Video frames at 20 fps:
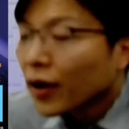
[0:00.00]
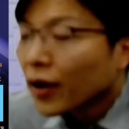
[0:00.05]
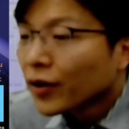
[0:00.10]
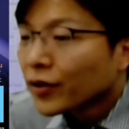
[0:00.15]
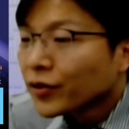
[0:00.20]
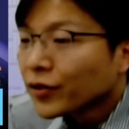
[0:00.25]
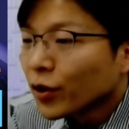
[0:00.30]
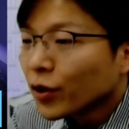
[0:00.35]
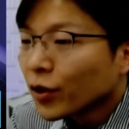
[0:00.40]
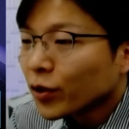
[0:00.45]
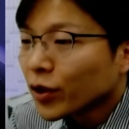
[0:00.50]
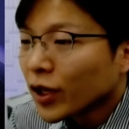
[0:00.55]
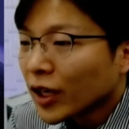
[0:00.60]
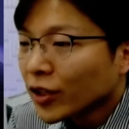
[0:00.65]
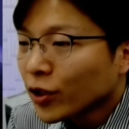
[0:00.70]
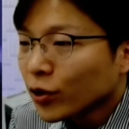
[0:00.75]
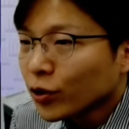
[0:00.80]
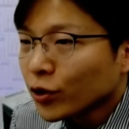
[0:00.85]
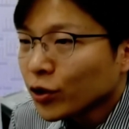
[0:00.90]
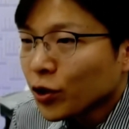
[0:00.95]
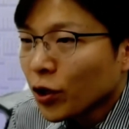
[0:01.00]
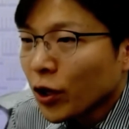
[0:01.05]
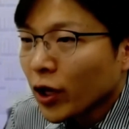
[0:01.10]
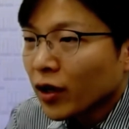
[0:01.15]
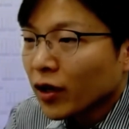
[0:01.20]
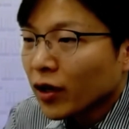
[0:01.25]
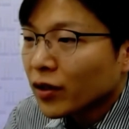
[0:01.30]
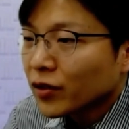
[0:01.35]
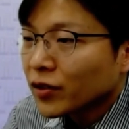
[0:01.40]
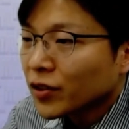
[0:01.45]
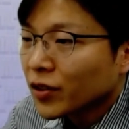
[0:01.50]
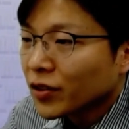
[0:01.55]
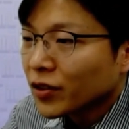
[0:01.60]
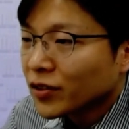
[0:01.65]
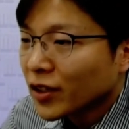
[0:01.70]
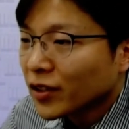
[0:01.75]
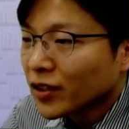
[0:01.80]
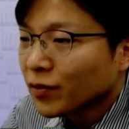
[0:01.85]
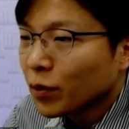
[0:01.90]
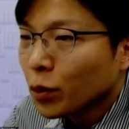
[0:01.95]
So can you share
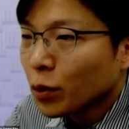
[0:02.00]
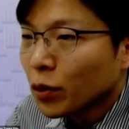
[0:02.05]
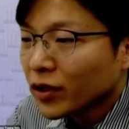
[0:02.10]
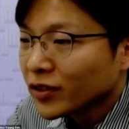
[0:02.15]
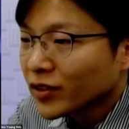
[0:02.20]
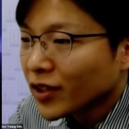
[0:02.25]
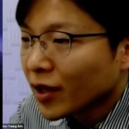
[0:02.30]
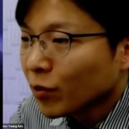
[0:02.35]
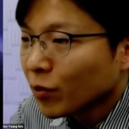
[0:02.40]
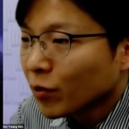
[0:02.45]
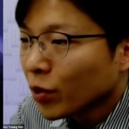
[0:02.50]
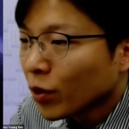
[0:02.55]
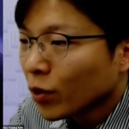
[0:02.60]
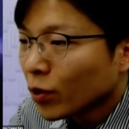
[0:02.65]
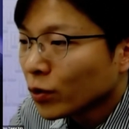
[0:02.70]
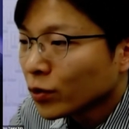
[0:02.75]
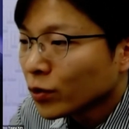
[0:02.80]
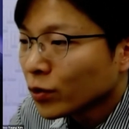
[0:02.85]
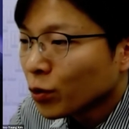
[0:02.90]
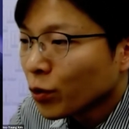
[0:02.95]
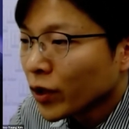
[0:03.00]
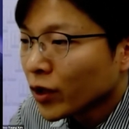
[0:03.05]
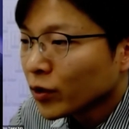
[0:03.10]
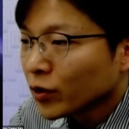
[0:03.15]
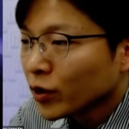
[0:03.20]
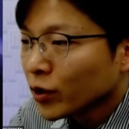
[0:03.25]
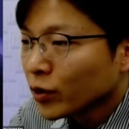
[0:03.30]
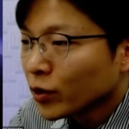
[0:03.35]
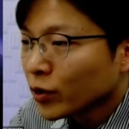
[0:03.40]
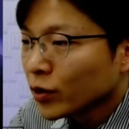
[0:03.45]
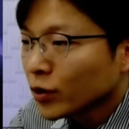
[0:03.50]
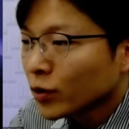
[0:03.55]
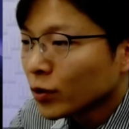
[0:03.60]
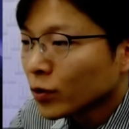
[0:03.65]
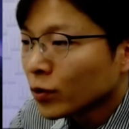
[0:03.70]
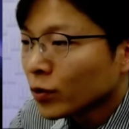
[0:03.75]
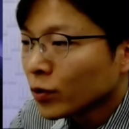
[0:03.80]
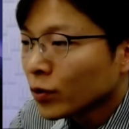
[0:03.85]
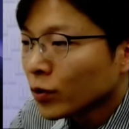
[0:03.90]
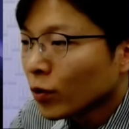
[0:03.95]
successful examples where
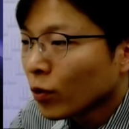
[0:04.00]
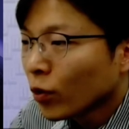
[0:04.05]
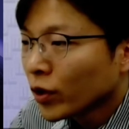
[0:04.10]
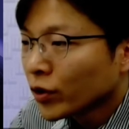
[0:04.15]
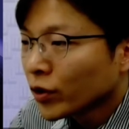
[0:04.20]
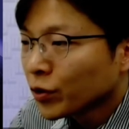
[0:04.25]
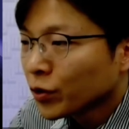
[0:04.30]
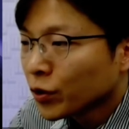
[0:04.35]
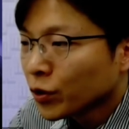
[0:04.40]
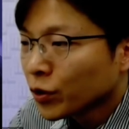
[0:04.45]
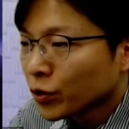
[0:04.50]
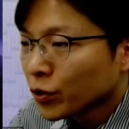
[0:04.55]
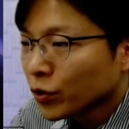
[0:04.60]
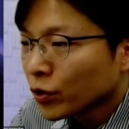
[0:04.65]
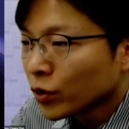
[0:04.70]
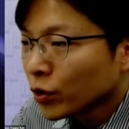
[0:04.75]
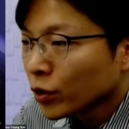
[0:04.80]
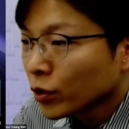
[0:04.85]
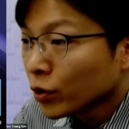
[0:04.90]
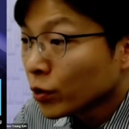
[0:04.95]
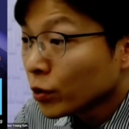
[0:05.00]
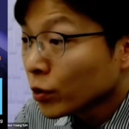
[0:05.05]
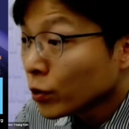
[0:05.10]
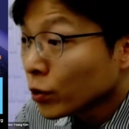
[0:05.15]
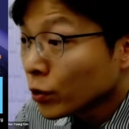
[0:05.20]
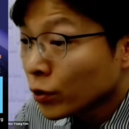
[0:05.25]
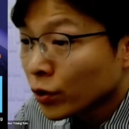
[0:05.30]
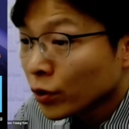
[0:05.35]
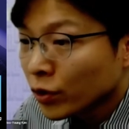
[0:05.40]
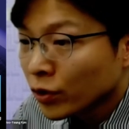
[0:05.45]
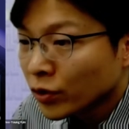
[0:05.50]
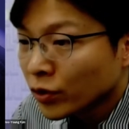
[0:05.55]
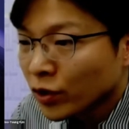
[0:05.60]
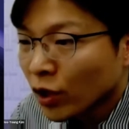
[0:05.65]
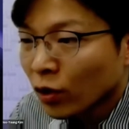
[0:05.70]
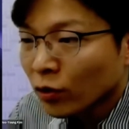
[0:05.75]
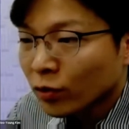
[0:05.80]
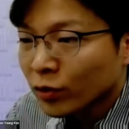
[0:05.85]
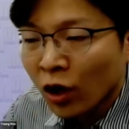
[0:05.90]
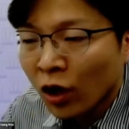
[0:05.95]
Neuton was used to
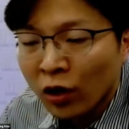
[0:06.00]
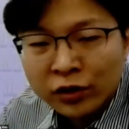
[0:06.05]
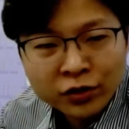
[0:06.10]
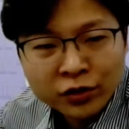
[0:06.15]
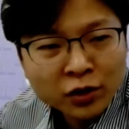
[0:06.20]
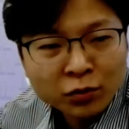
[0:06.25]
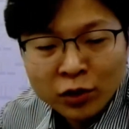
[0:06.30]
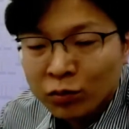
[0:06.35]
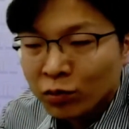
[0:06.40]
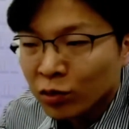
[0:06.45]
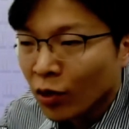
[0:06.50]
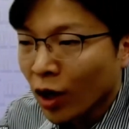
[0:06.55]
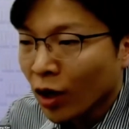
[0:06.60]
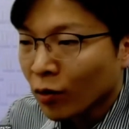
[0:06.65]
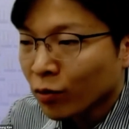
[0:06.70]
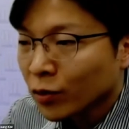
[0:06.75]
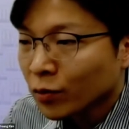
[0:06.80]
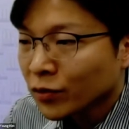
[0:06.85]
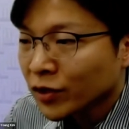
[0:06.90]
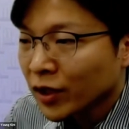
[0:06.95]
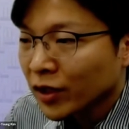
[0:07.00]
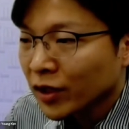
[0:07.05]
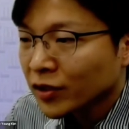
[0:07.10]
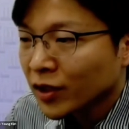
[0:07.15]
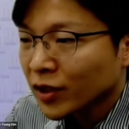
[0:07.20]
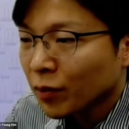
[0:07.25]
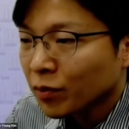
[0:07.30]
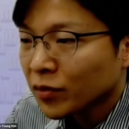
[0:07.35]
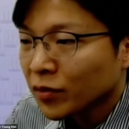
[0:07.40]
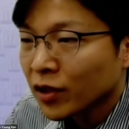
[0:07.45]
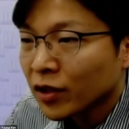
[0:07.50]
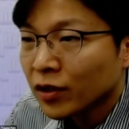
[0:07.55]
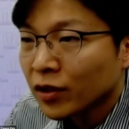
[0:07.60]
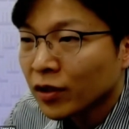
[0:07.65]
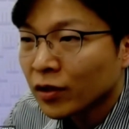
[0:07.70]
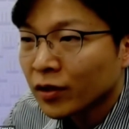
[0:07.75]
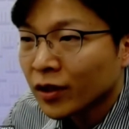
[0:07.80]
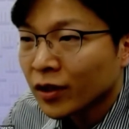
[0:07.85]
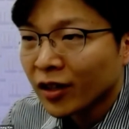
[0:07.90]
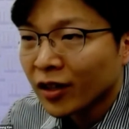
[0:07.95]
solve customer problems except the
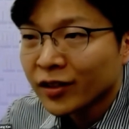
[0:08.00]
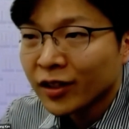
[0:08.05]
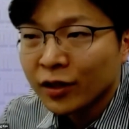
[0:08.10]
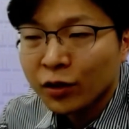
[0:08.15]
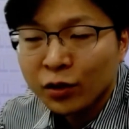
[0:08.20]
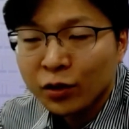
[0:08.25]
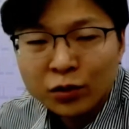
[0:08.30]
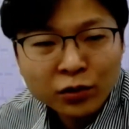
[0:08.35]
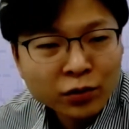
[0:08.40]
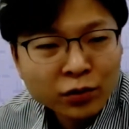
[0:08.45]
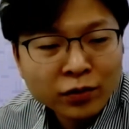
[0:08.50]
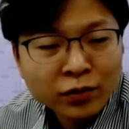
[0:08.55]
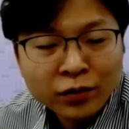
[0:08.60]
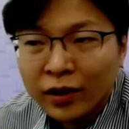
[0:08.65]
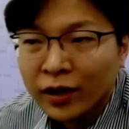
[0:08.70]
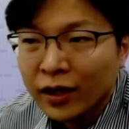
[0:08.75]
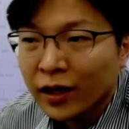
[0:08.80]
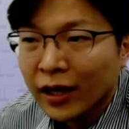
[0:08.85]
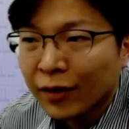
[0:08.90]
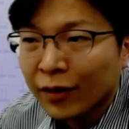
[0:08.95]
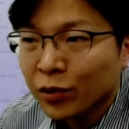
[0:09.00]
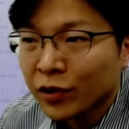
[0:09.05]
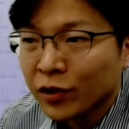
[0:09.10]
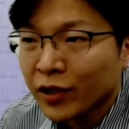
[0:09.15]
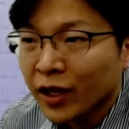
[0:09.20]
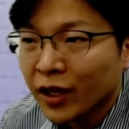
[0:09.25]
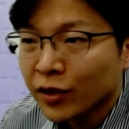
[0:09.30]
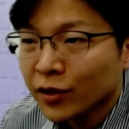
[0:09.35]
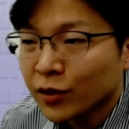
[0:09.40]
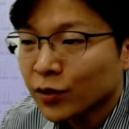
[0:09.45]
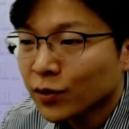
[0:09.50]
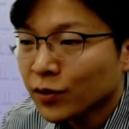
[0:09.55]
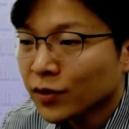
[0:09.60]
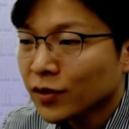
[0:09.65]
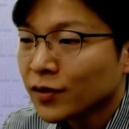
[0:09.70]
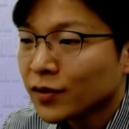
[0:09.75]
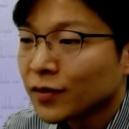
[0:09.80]
cardio application?